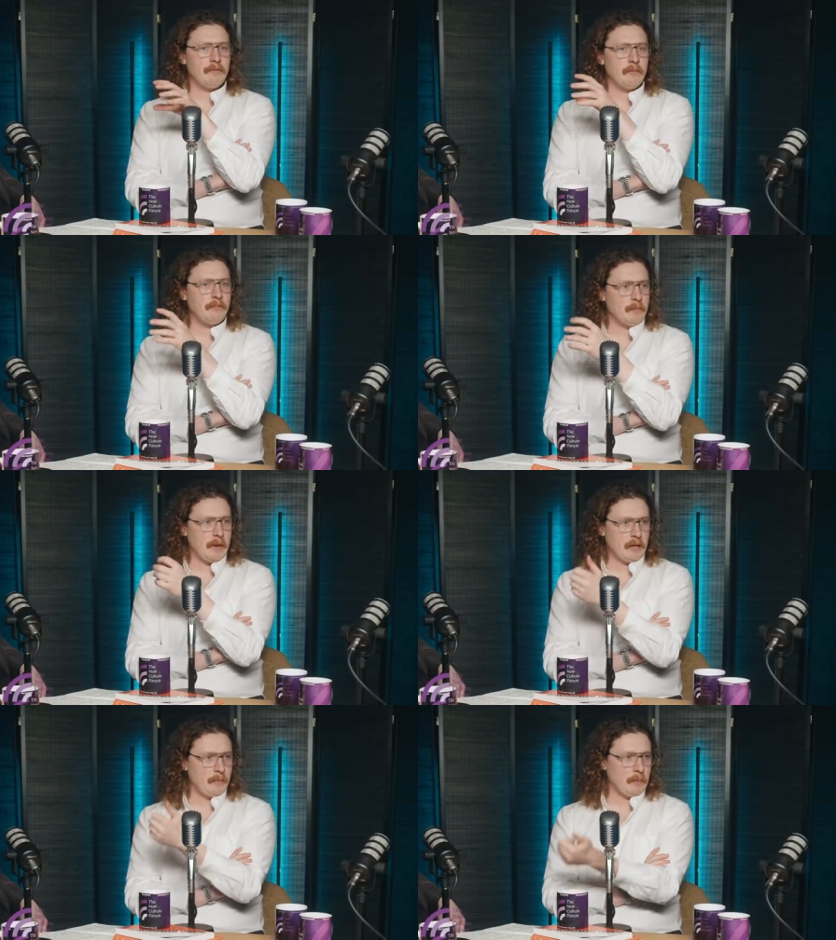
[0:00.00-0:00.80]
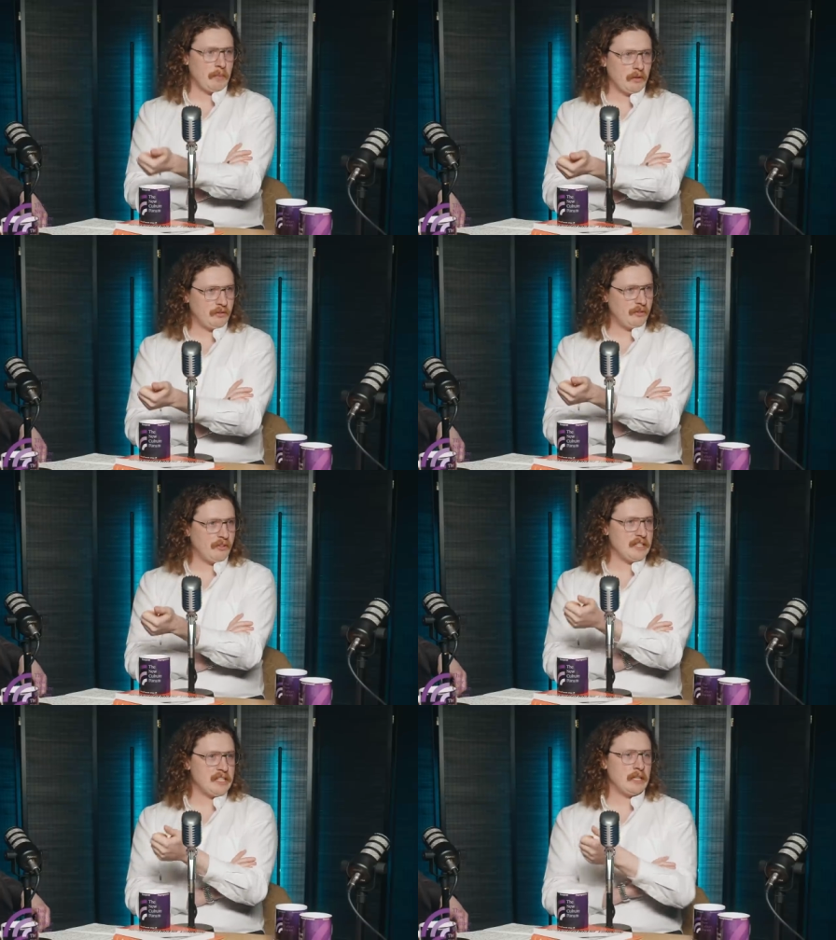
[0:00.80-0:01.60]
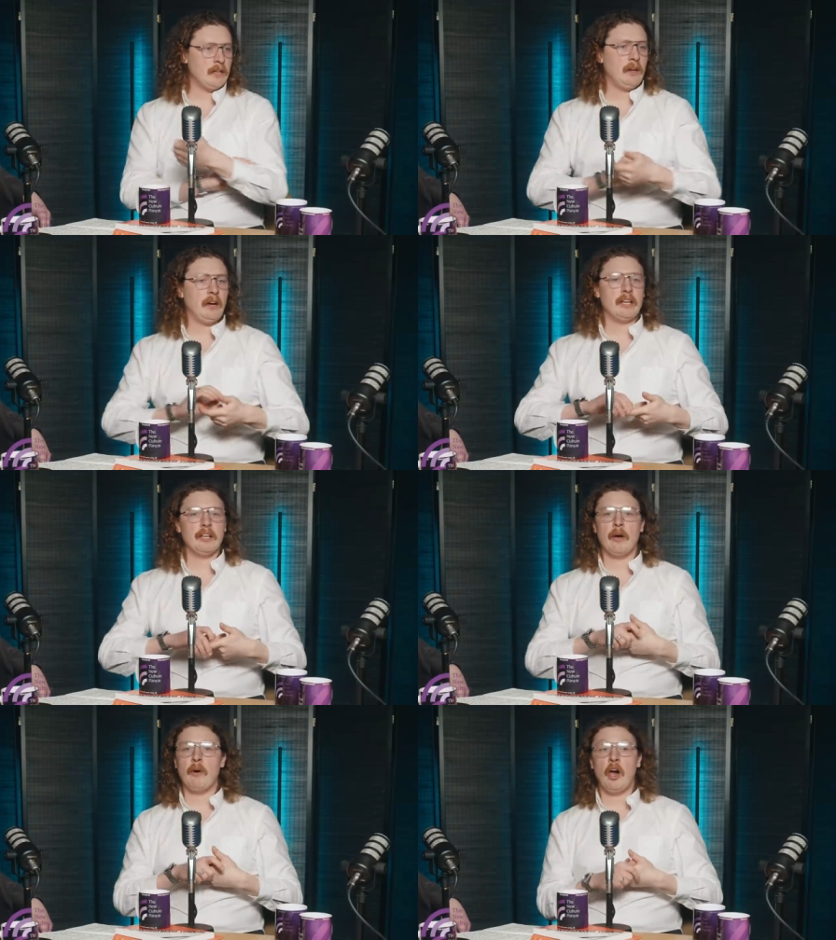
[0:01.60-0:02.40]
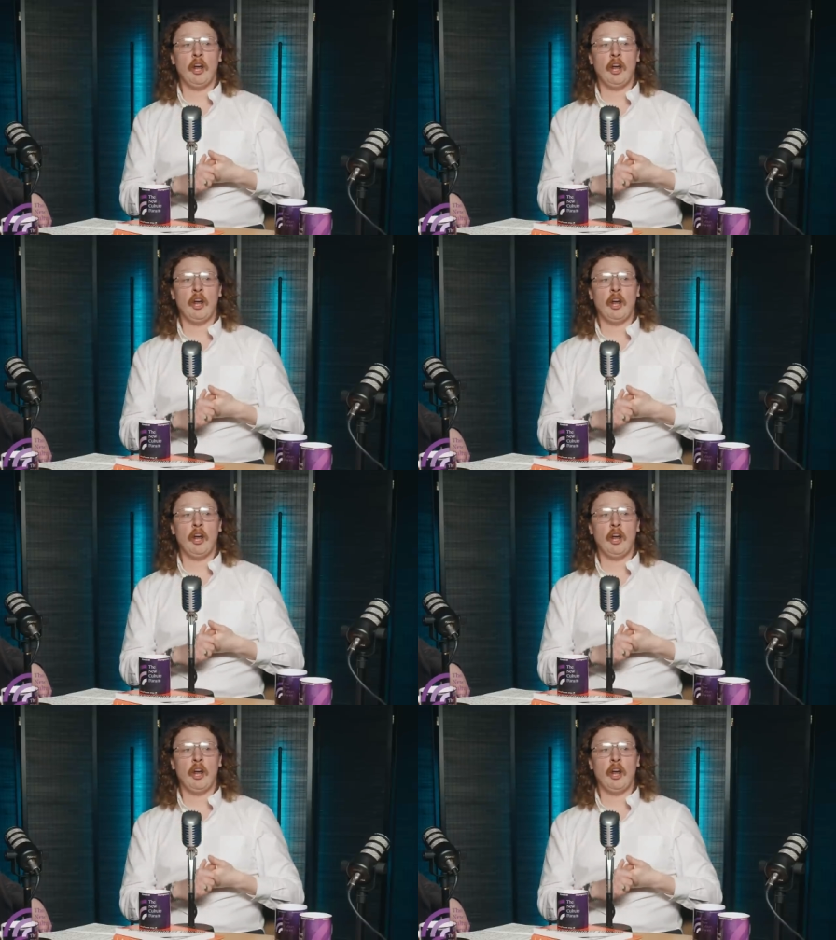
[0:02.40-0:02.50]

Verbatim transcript: them feedback about policies they didn't like? You know, mm.